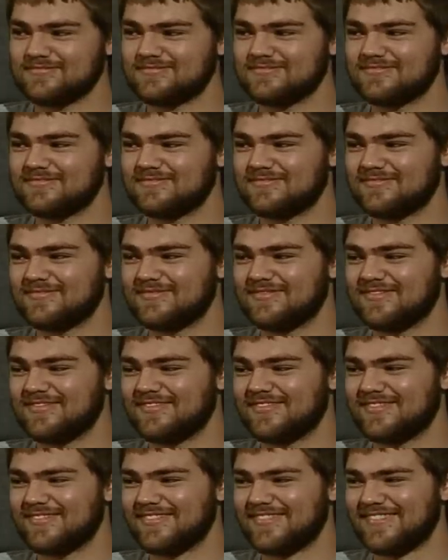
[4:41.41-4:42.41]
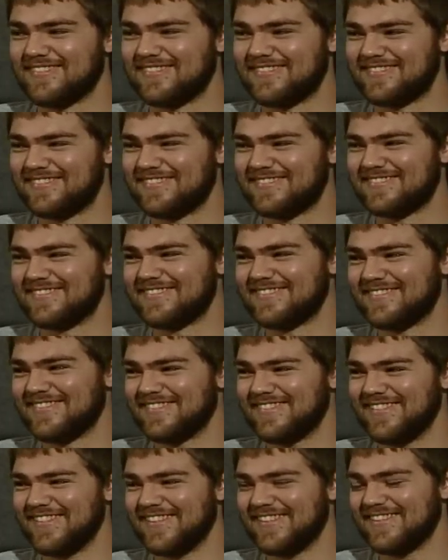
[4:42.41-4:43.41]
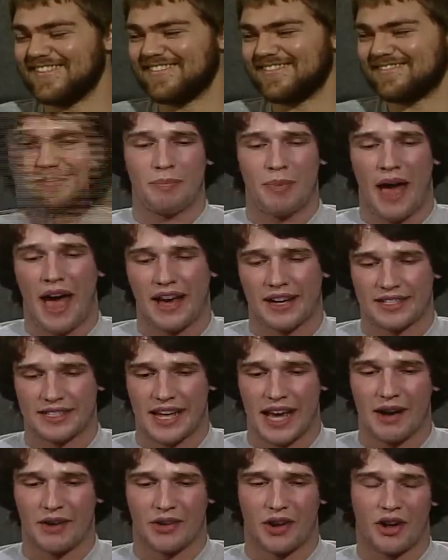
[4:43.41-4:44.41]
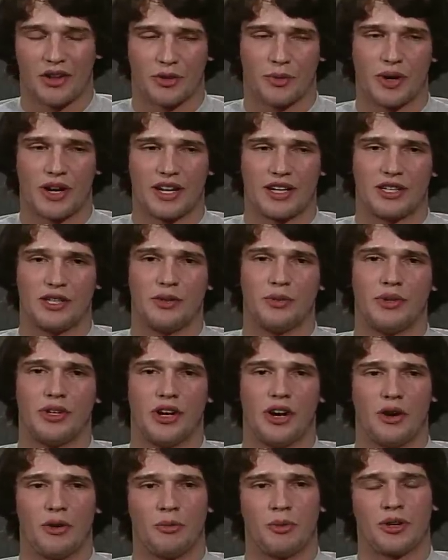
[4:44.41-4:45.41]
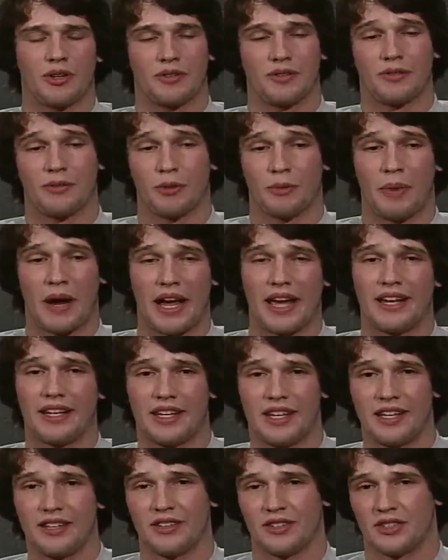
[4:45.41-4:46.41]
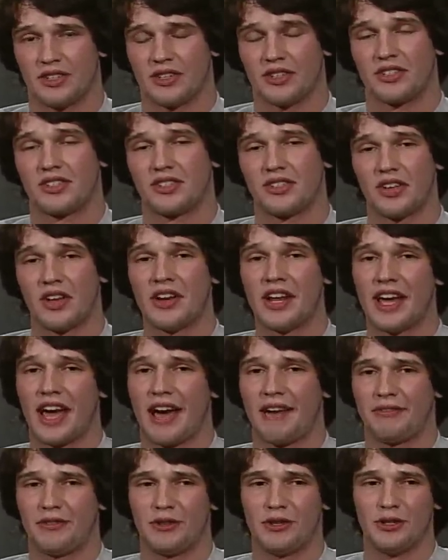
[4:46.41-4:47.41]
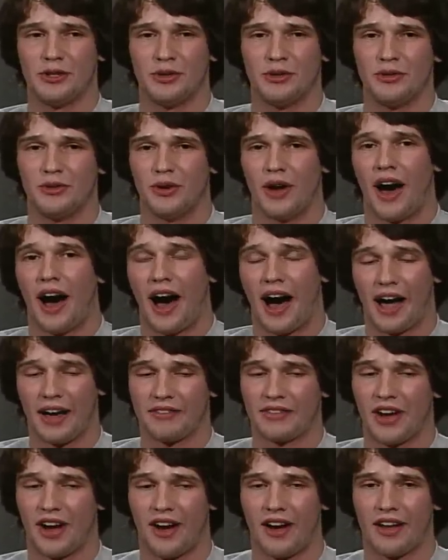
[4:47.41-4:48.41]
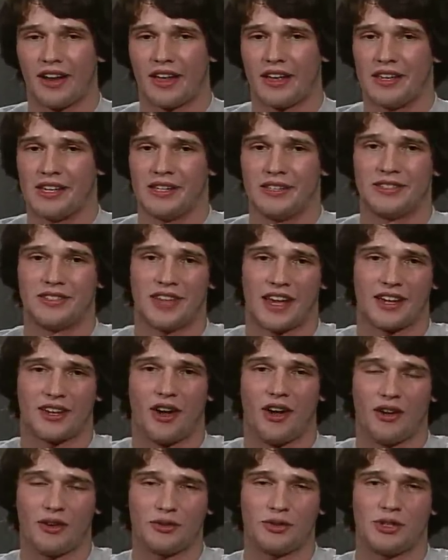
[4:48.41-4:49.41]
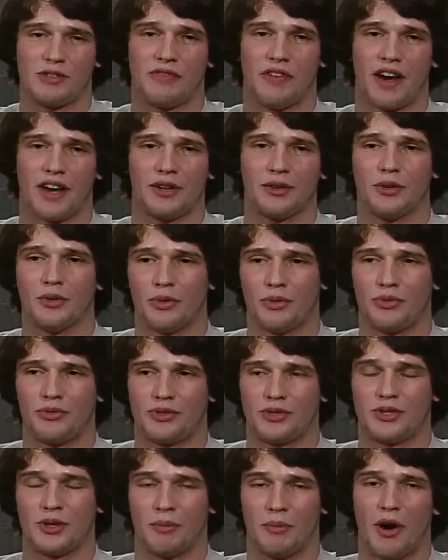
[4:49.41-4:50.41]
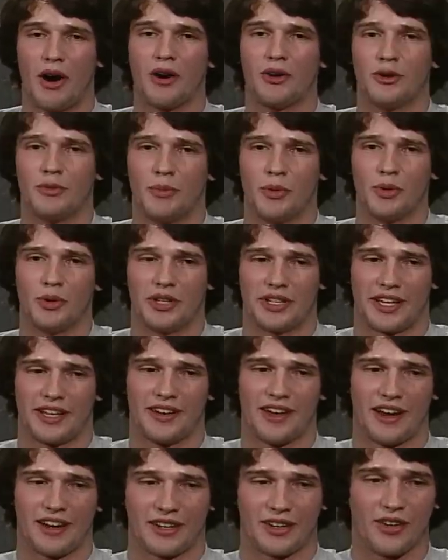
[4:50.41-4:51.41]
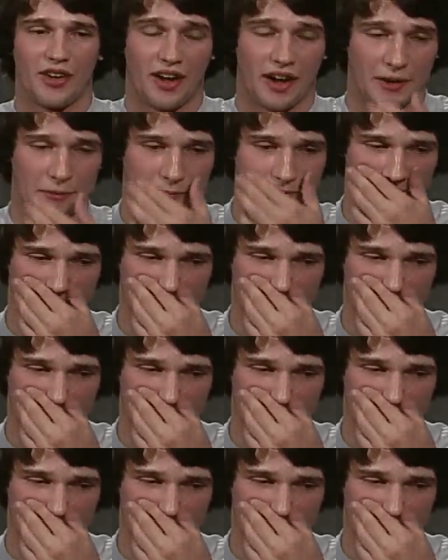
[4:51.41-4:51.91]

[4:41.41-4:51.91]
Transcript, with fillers: I'm just gonna say. So driving back down on the way to UNO, we're we're panicking. This is Sunday afternoon. I've got a psychology final tomorrow morning at nine o'clock.